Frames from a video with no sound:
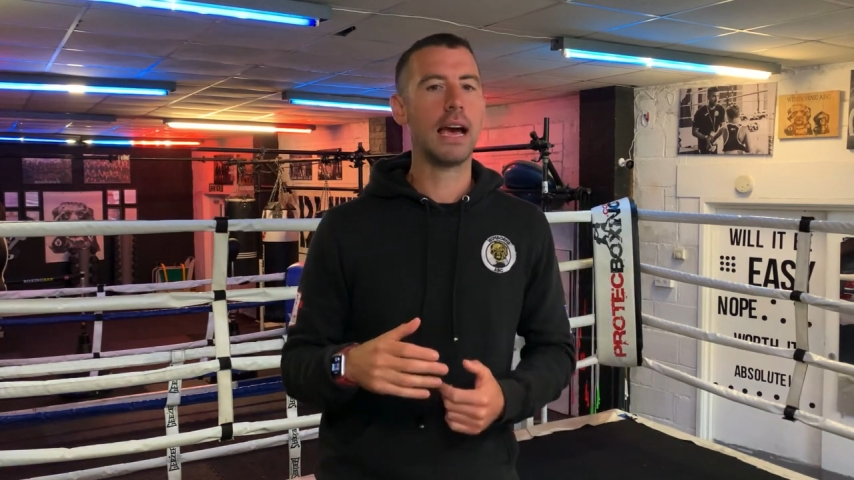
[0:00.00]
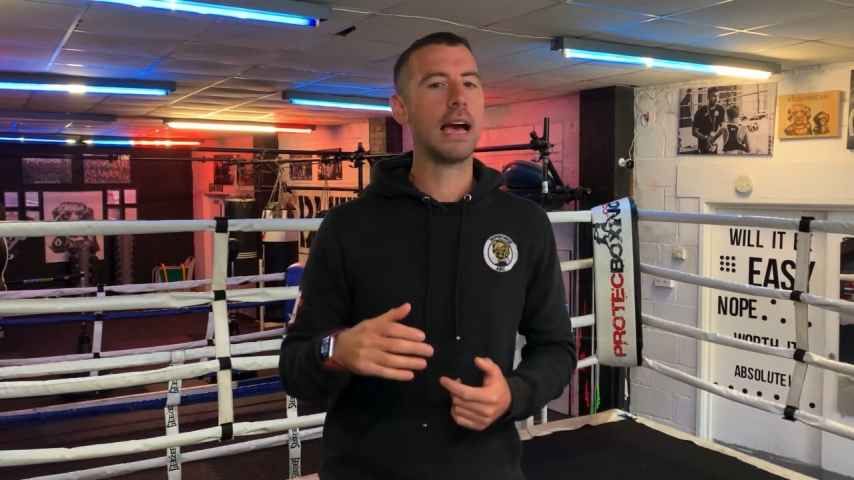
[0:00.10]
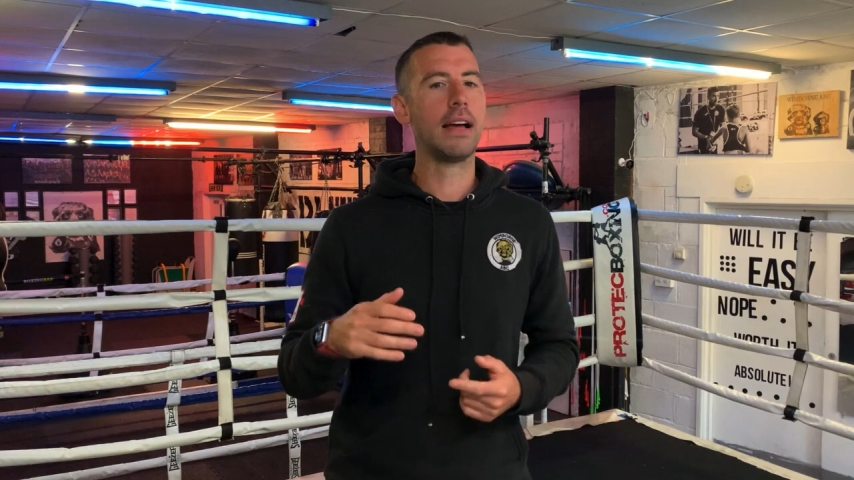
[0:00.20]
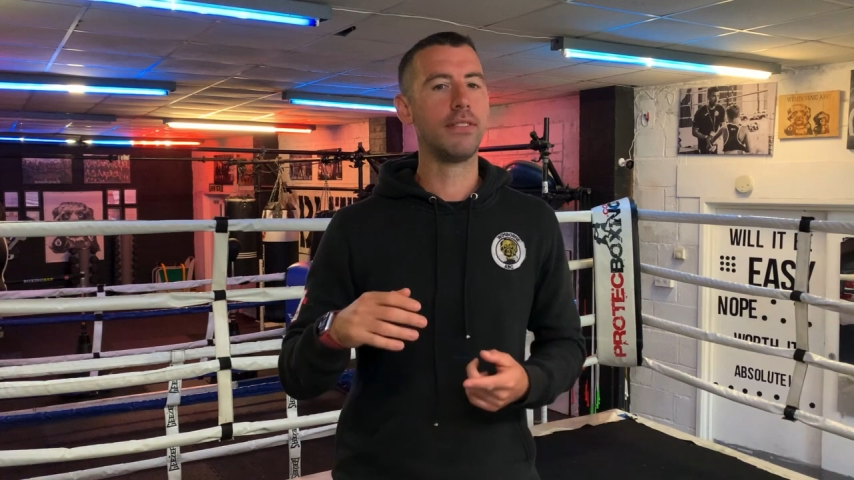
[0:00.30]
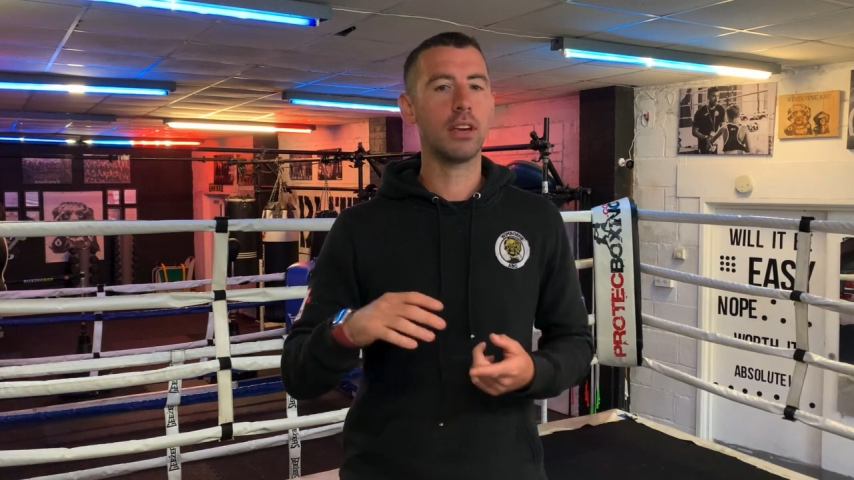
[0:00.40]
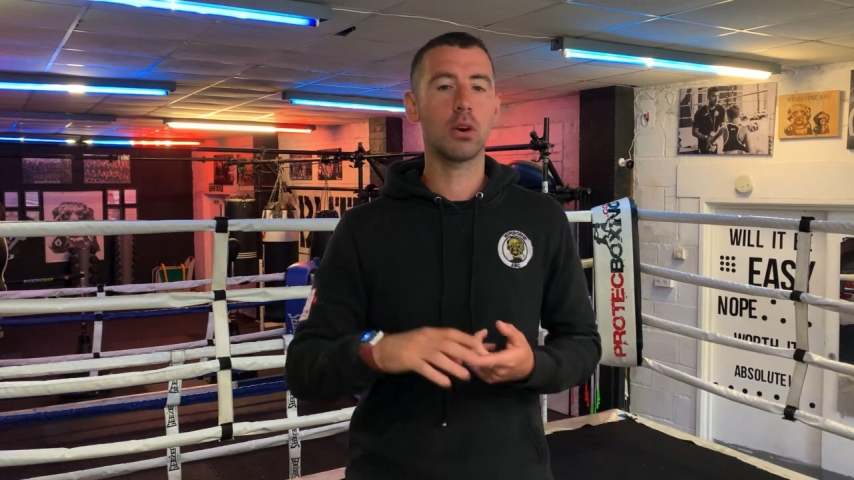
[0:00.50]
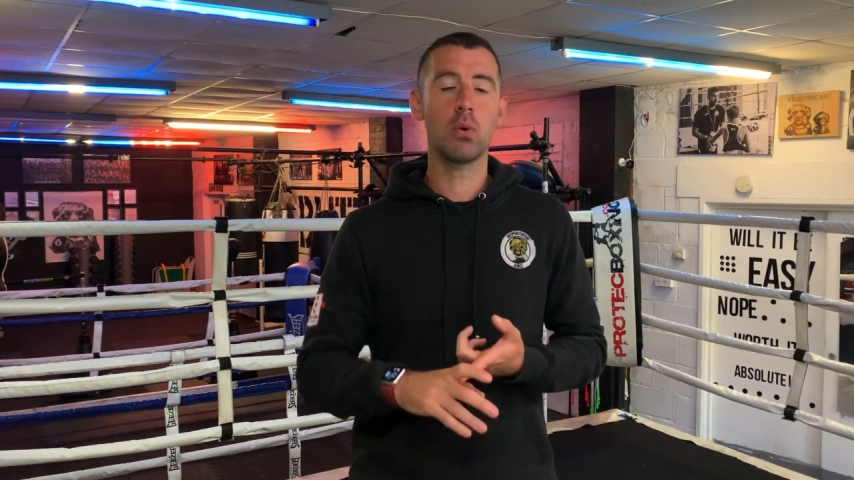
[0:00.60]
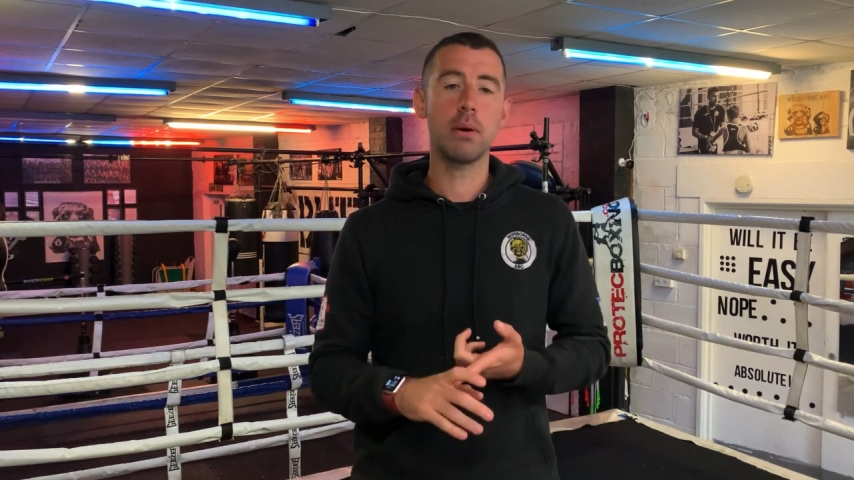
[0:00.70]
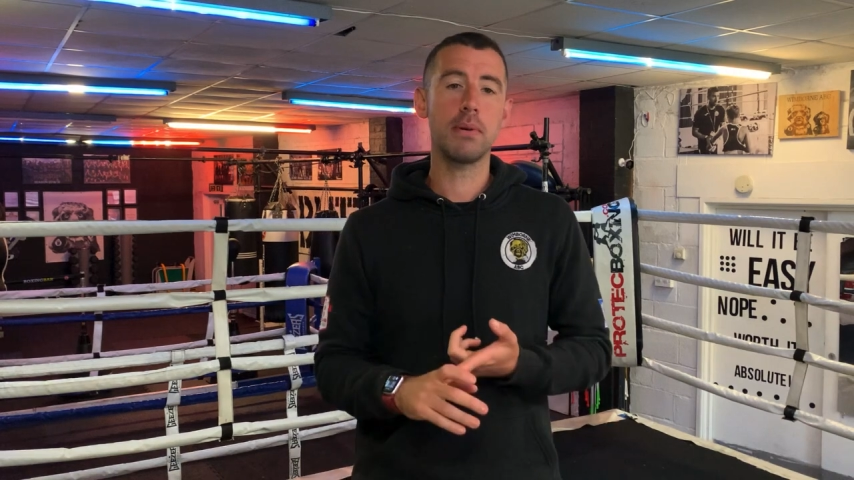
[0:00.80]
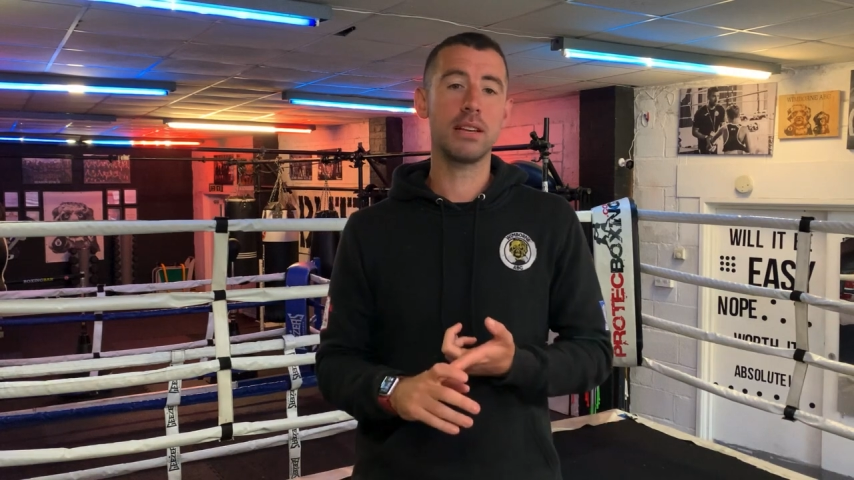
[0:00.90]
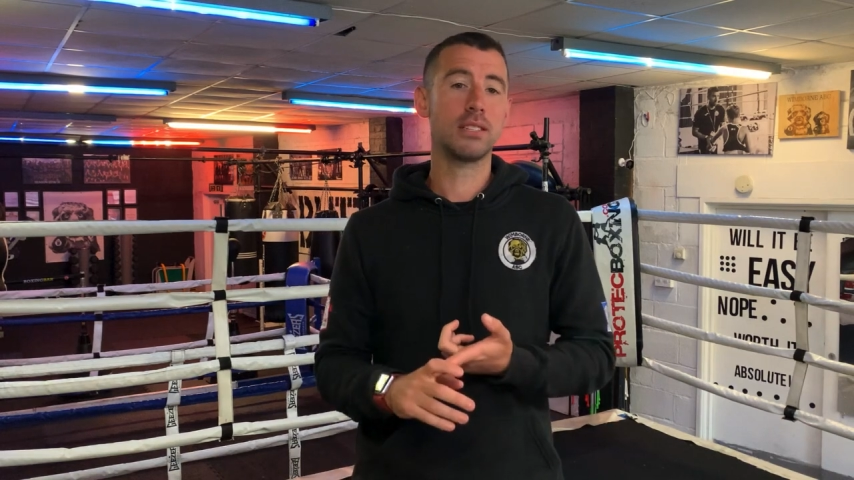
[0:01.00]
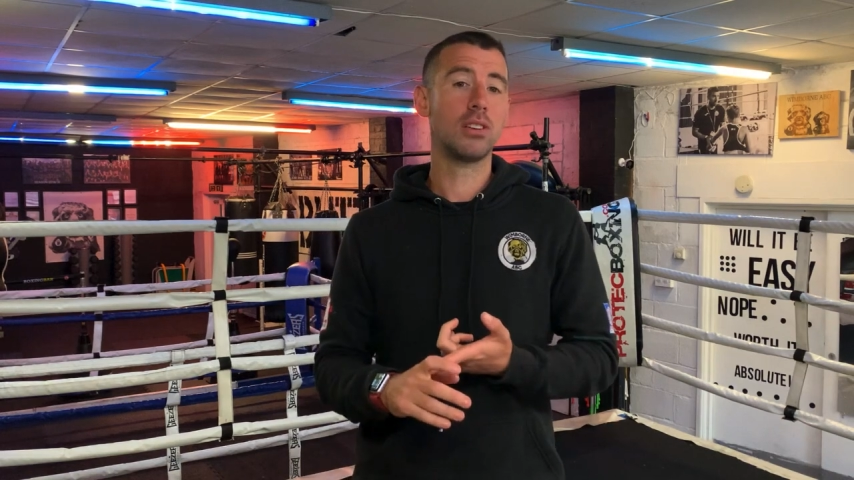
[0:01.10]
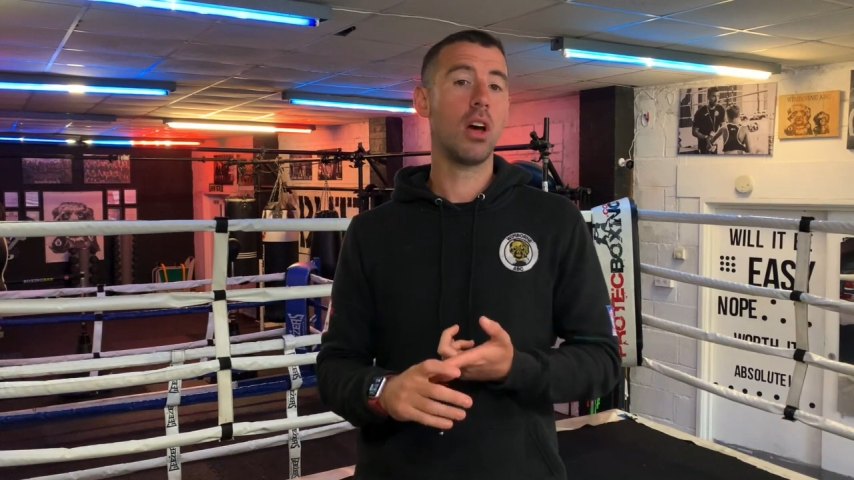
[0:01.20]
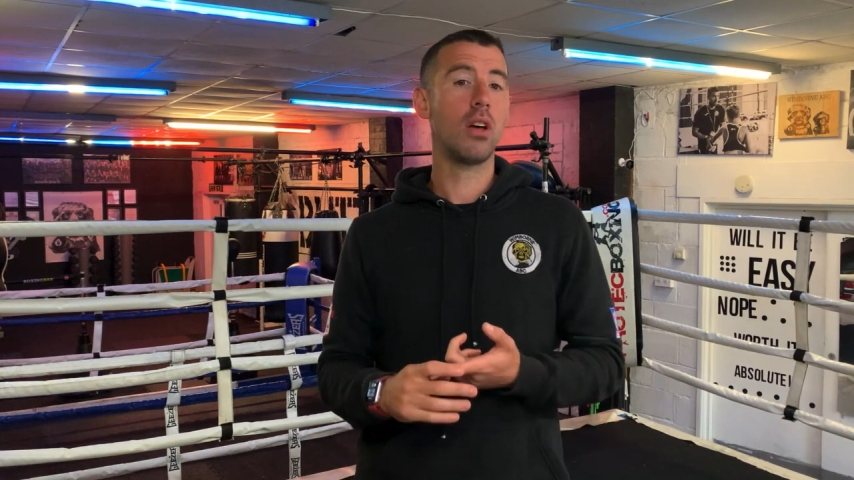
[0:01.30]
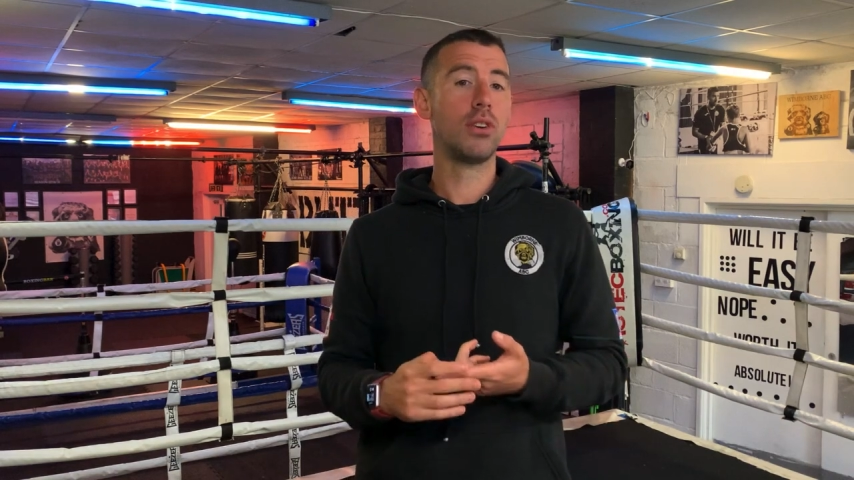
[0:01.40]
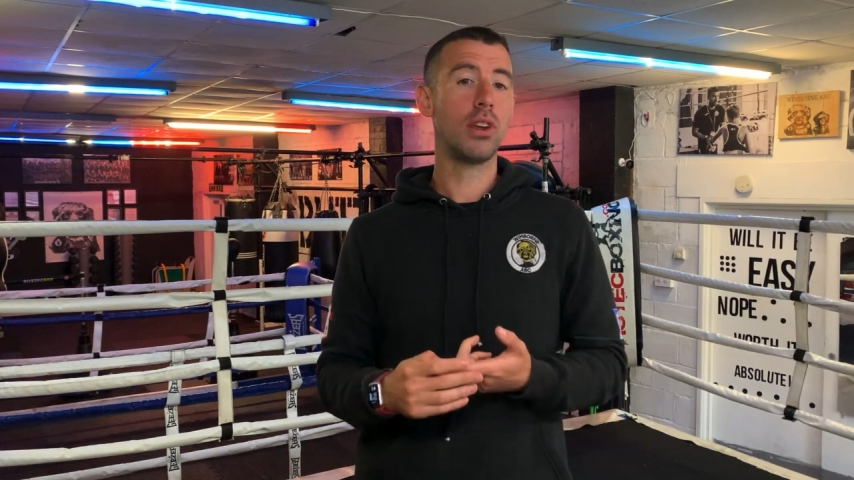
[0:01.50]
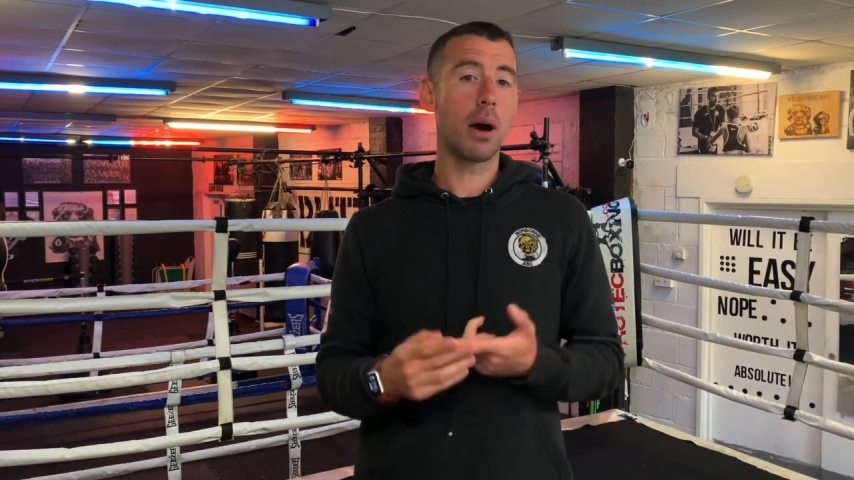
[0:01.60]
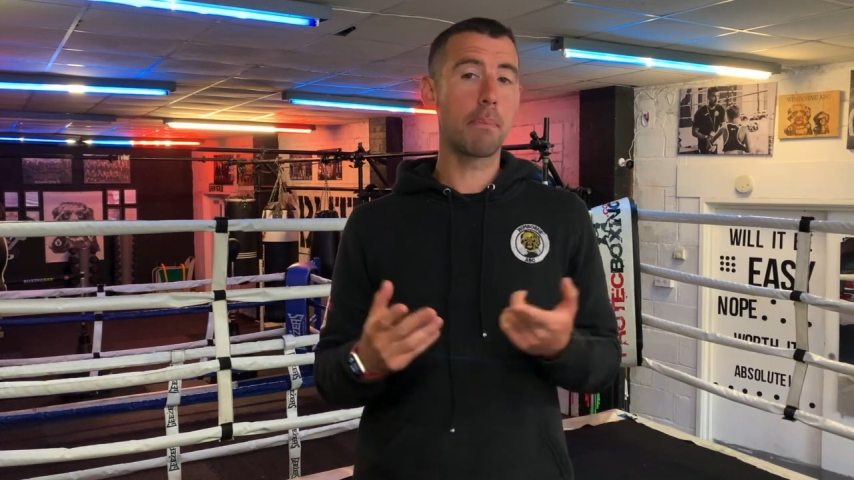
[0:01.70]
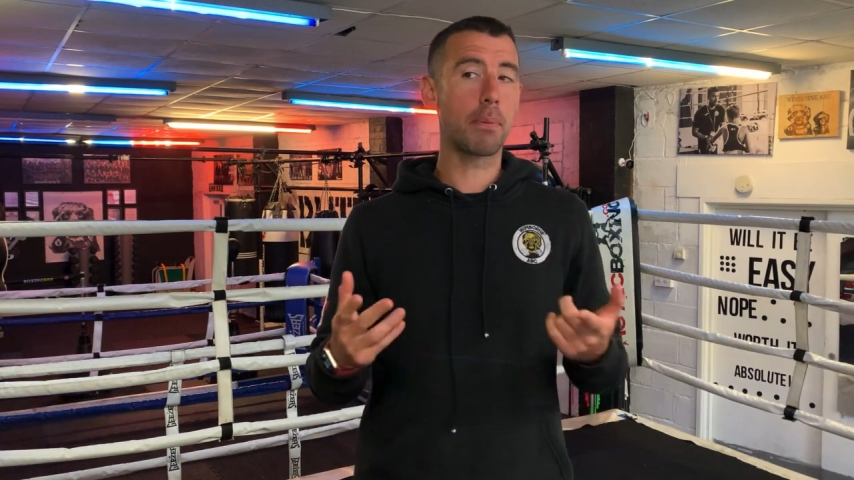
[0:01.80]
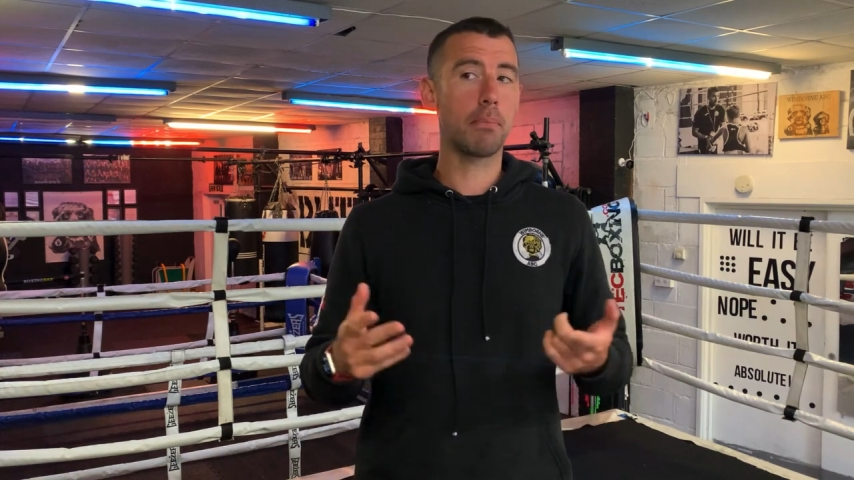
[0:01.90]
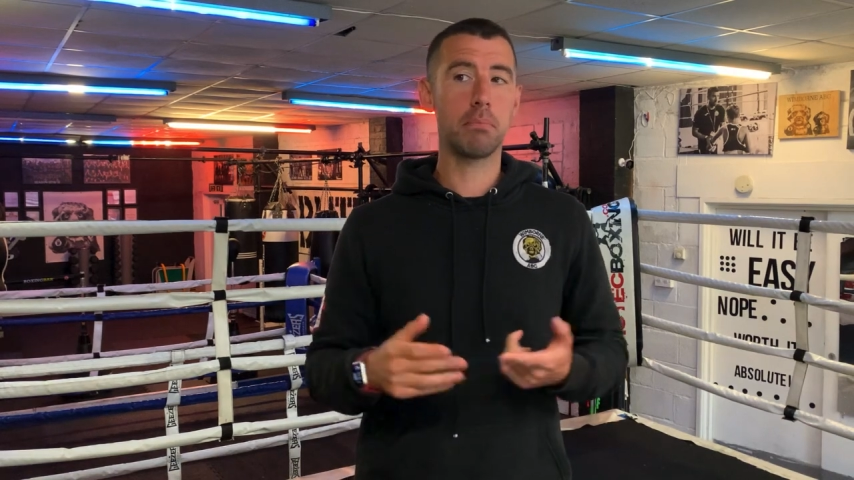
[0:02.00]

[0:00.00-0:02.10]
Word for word: and the equipment has turned up